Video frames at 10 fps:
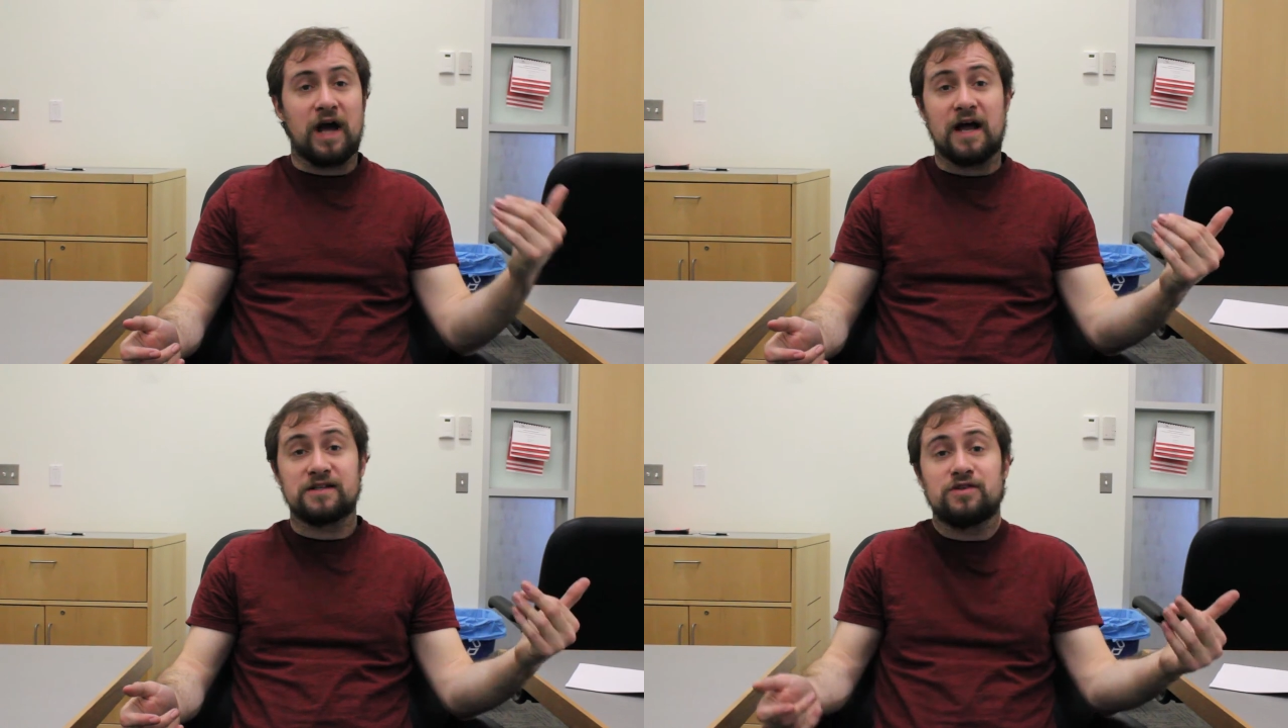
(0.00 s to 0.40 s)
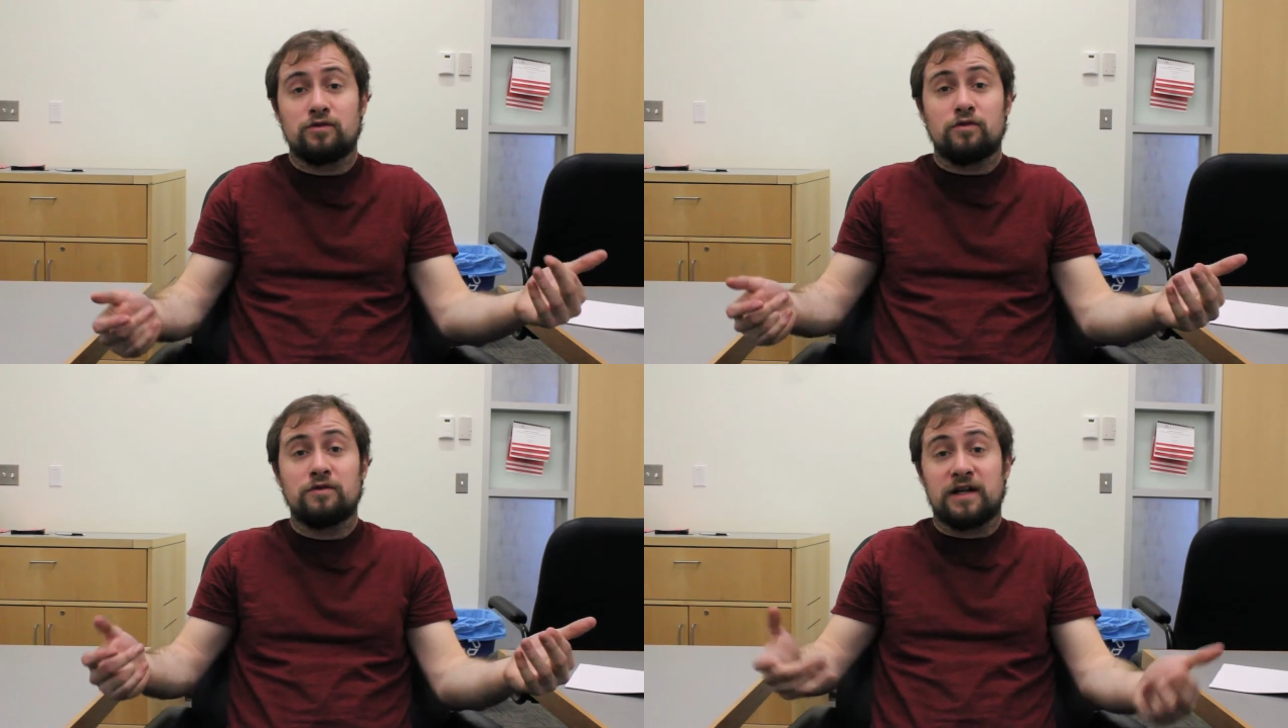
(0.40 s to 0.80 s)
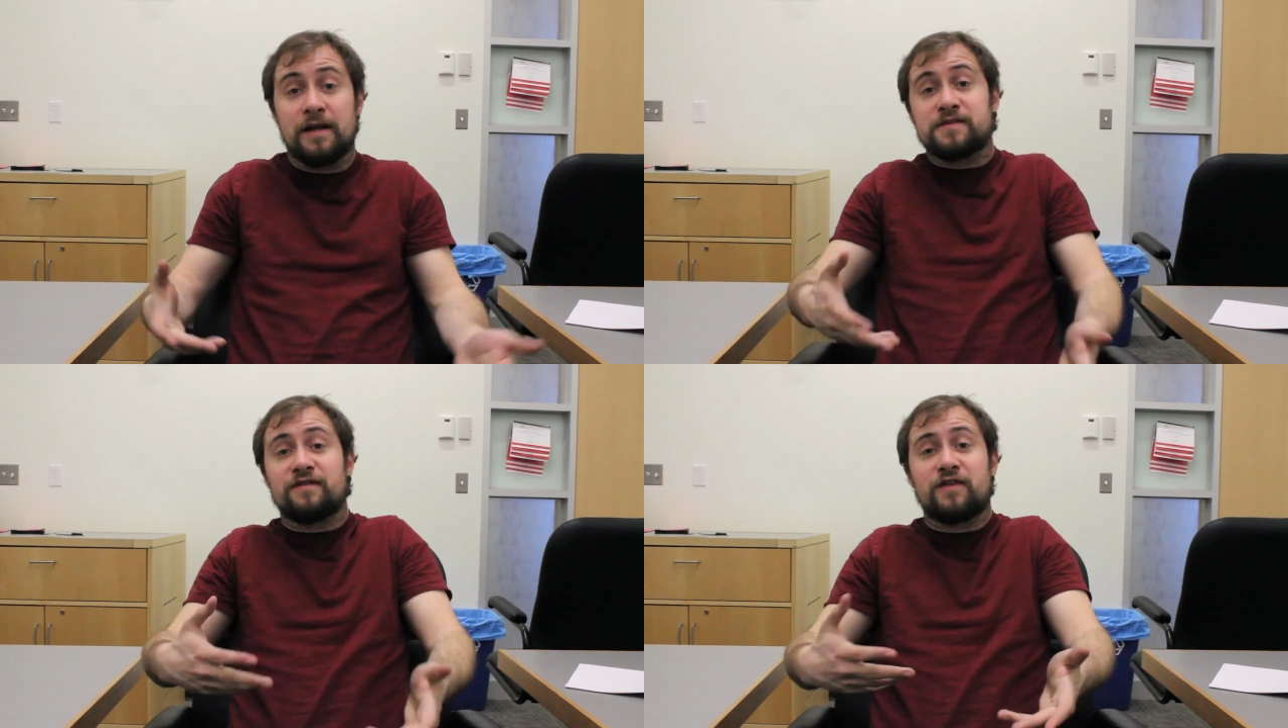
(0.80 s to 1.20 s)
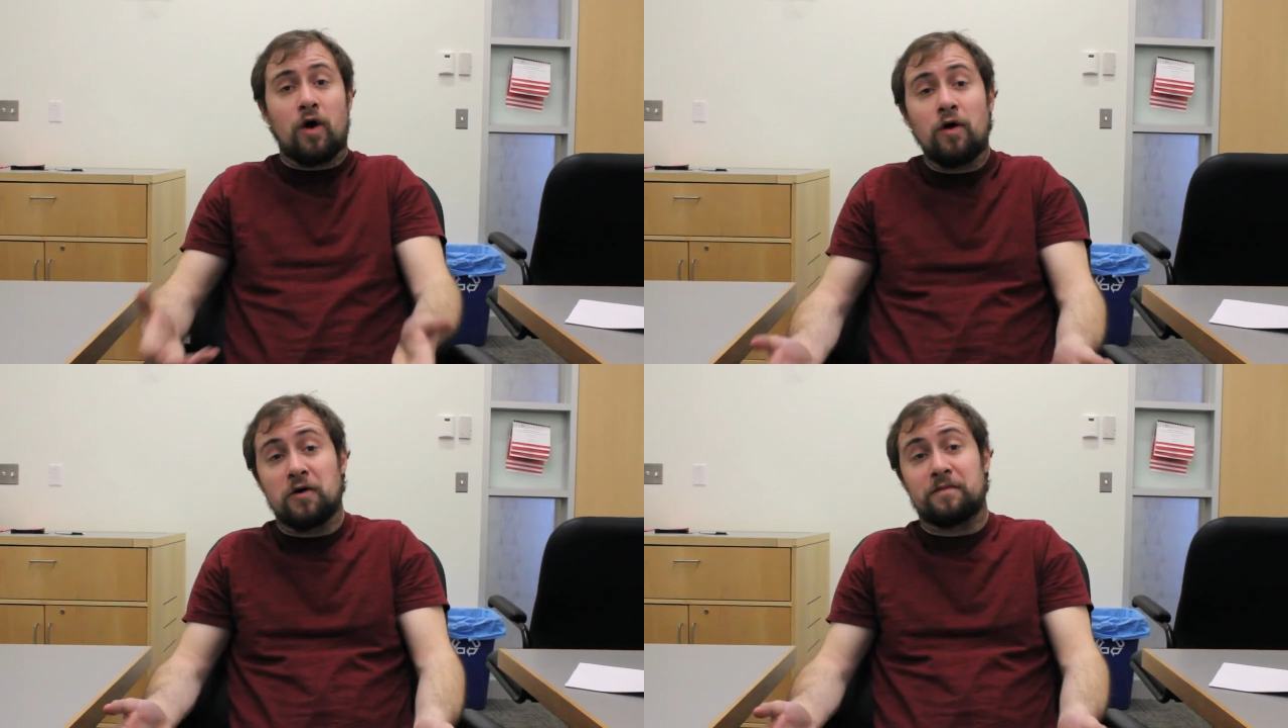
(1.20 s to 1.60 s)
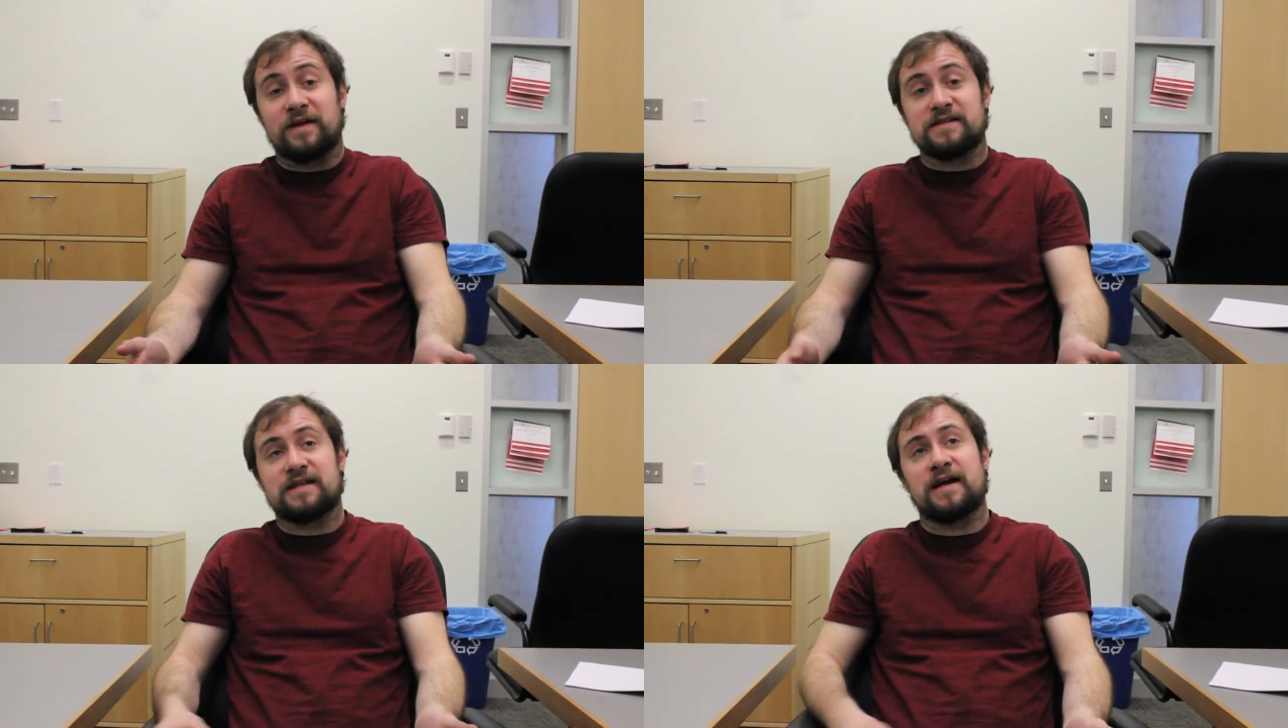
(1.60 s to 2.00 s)
cut to clips of the cold
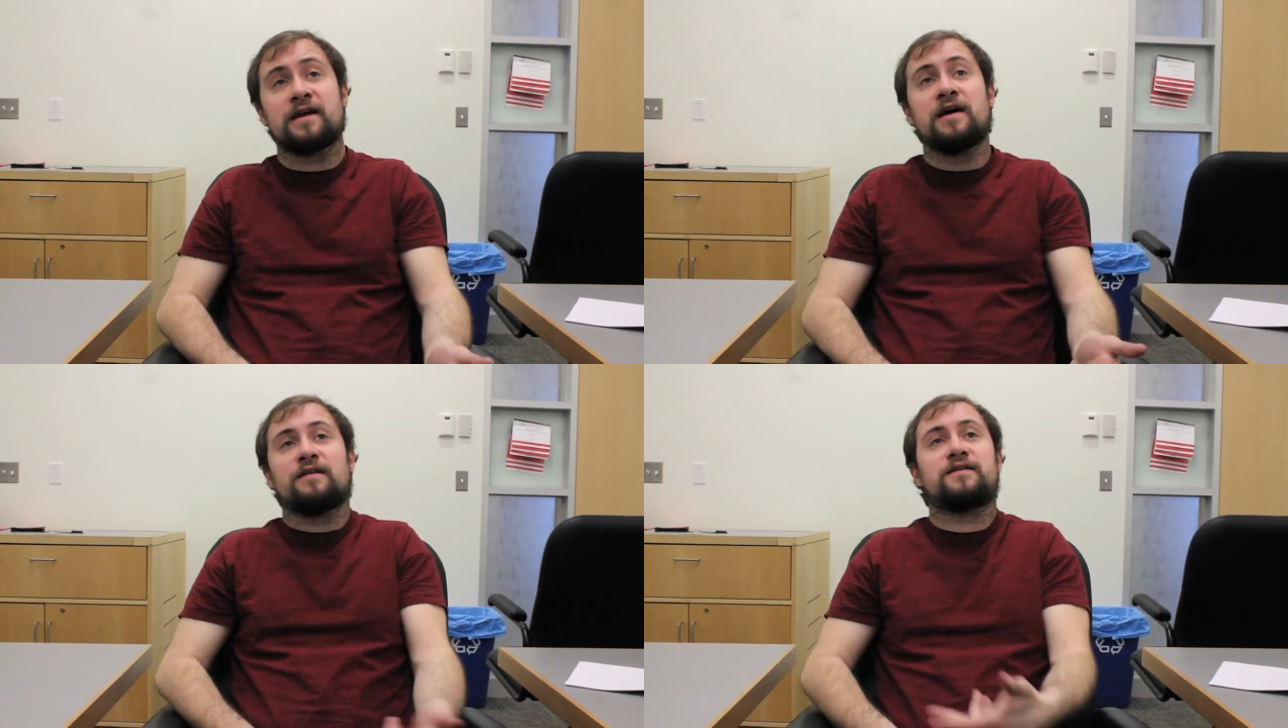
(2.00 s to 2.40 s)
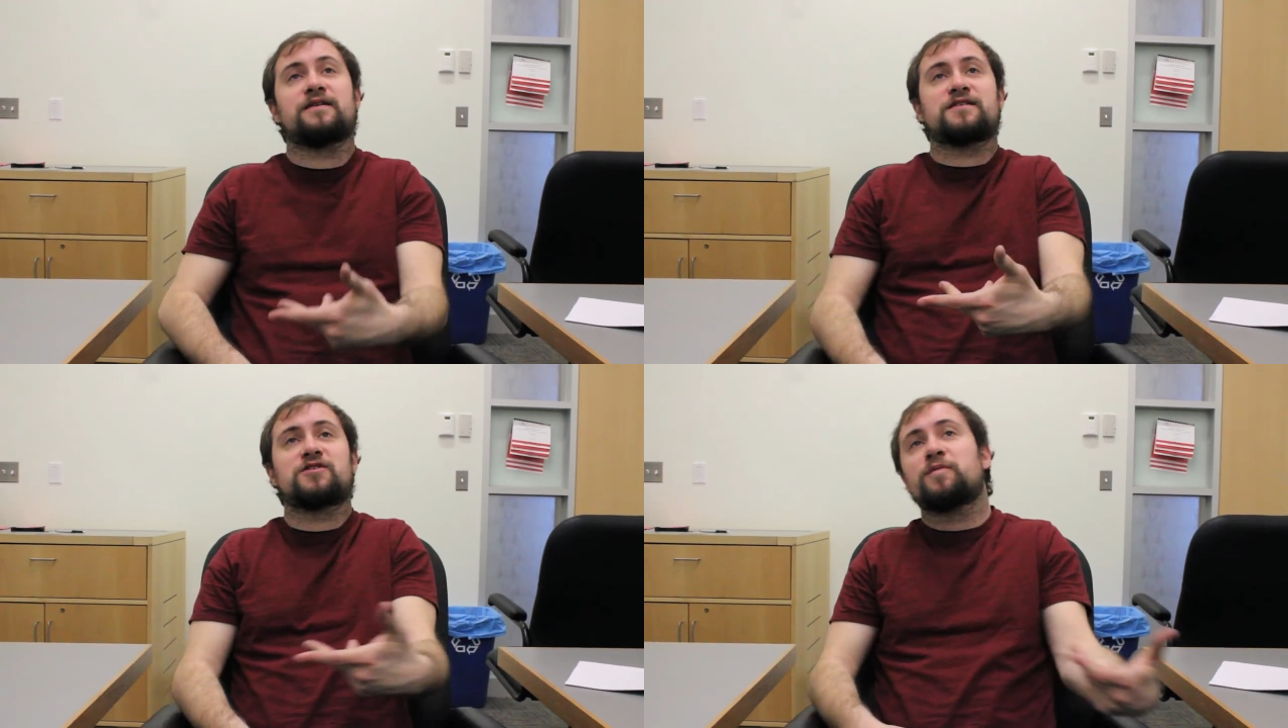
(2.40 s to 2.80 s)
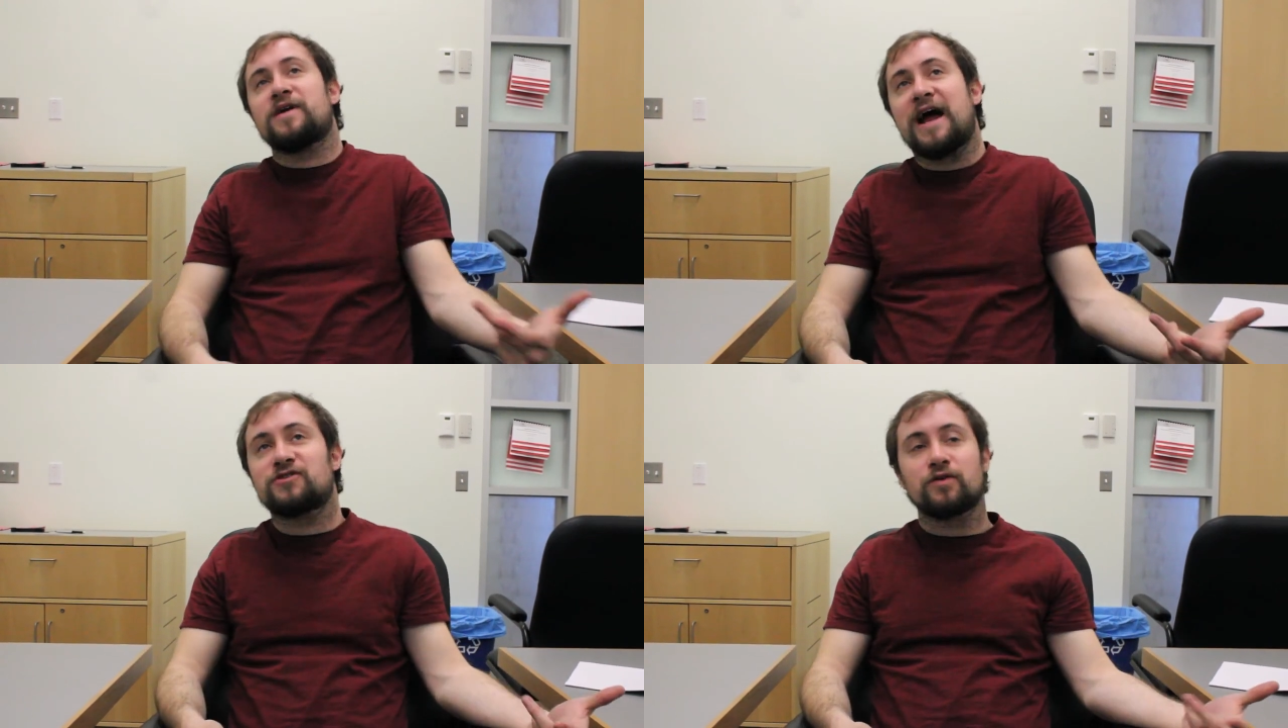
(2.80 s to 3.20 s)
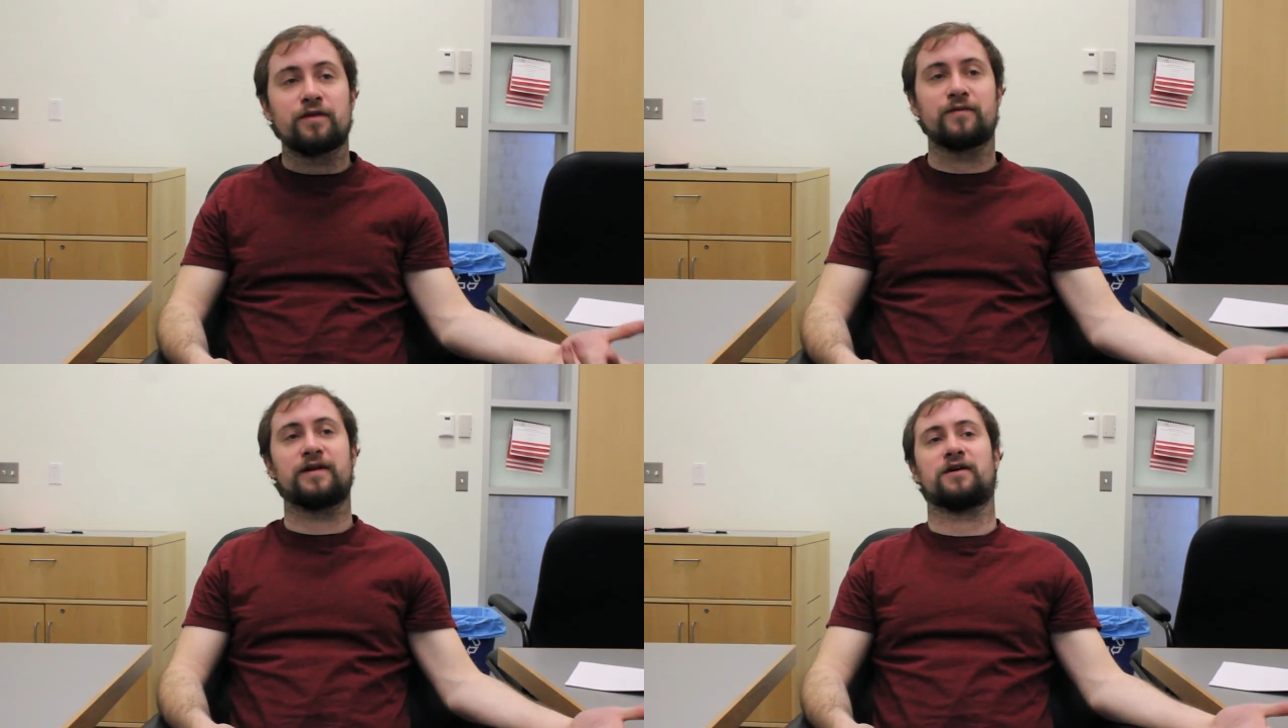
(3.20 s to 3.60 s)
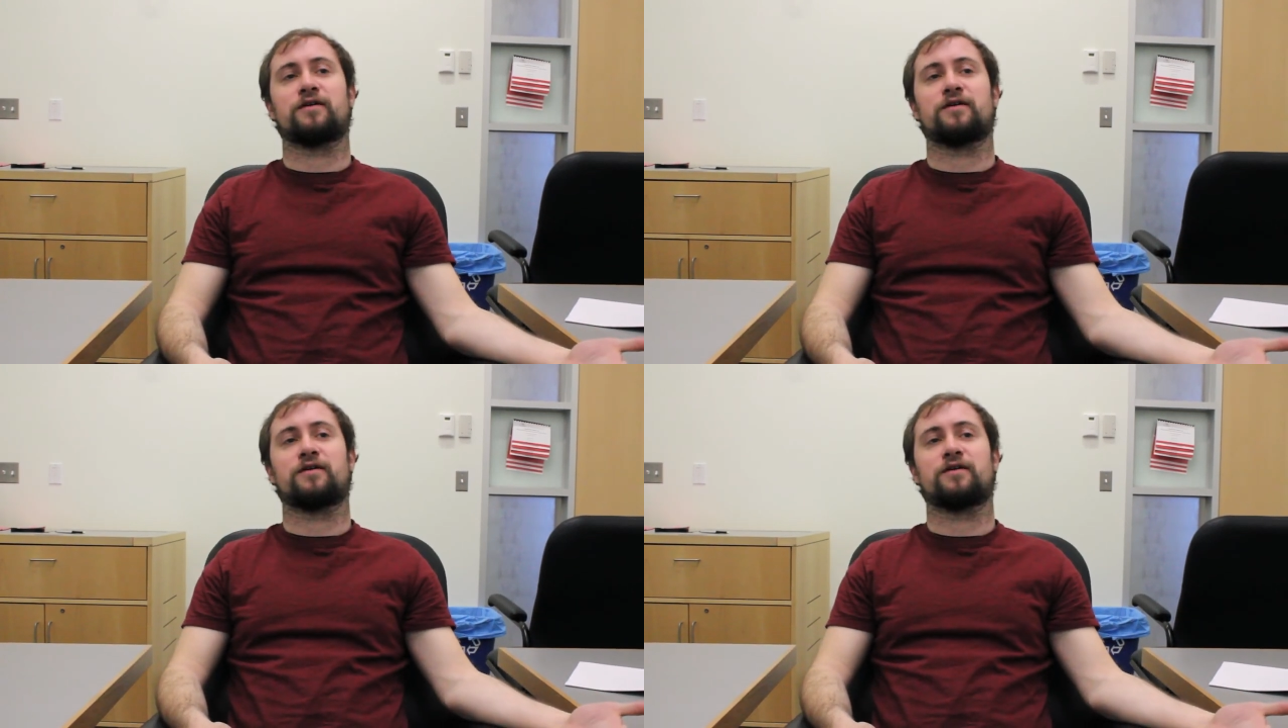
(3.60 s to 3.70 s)
opens, like the supernatural thriller,